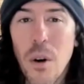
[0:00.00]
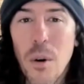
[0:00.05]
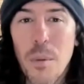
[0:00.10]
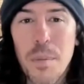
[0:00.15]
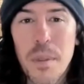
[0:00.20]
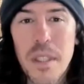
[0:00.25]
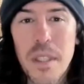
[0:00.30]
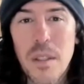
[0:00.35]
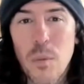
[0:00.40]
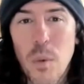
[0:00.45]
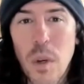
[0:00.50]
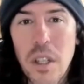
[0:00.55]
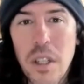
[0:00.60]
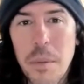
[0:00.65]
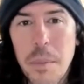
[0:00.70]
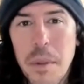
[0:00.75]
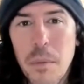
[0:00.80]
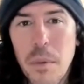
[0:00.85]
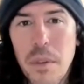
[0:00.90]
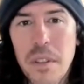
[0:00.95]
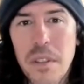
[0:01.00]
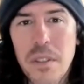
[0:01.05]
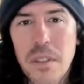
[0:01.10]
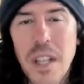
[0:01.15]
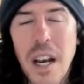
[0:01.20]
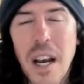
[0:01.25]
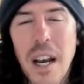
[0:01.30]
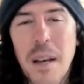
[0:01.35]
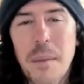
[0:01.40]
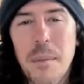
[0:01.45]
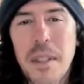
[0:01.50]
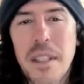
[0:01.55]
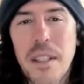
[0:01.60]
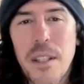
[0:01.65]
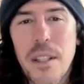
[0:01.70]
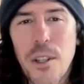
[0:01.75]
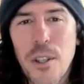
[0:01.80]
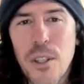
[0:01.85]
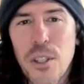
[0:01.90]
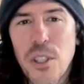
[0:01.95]
open and welcoming with his time and
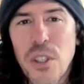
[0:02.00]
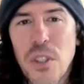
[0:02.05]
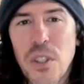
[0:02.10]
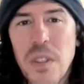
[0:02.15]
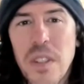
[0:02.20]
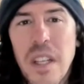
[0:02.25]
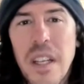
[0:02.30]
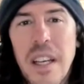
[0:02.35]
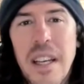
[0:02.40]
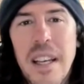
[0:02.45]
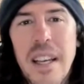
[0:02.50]
encourages